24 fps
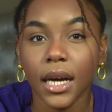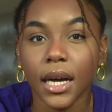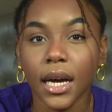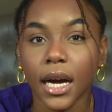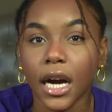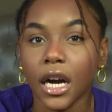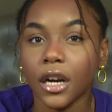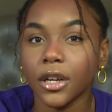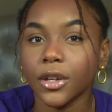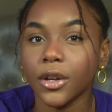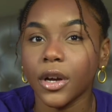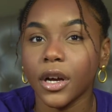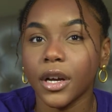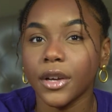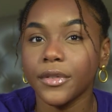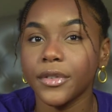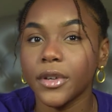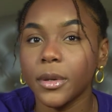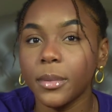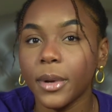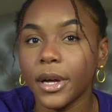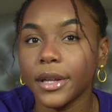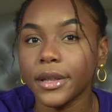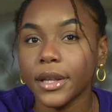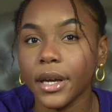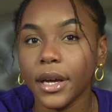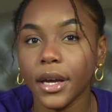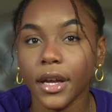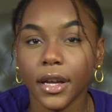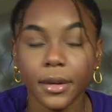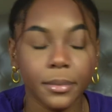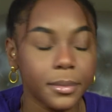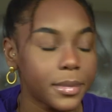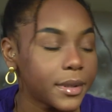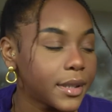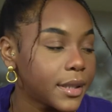I don't know how I feel about
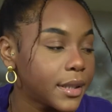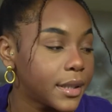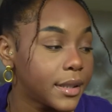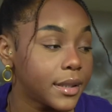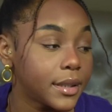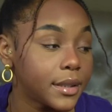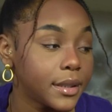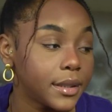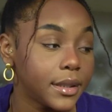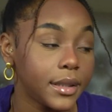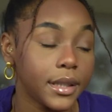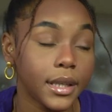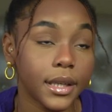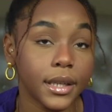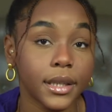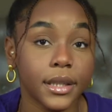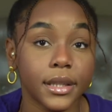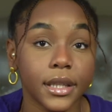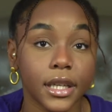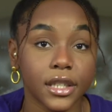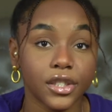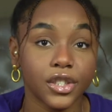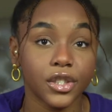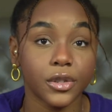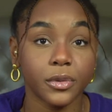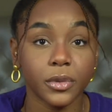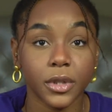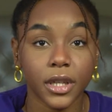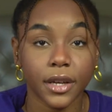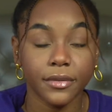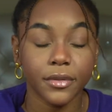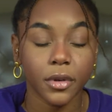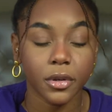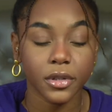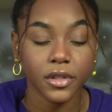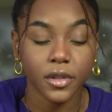that, but yeah, that's just what
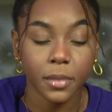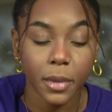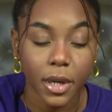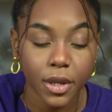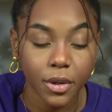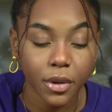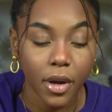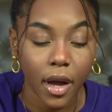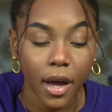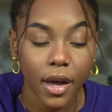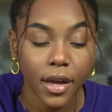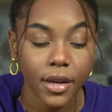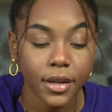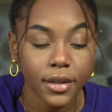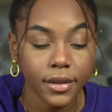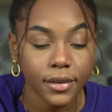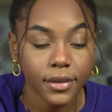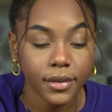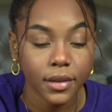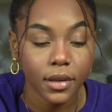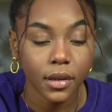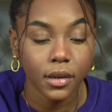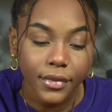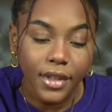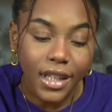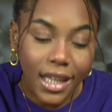I've noticed about you guys.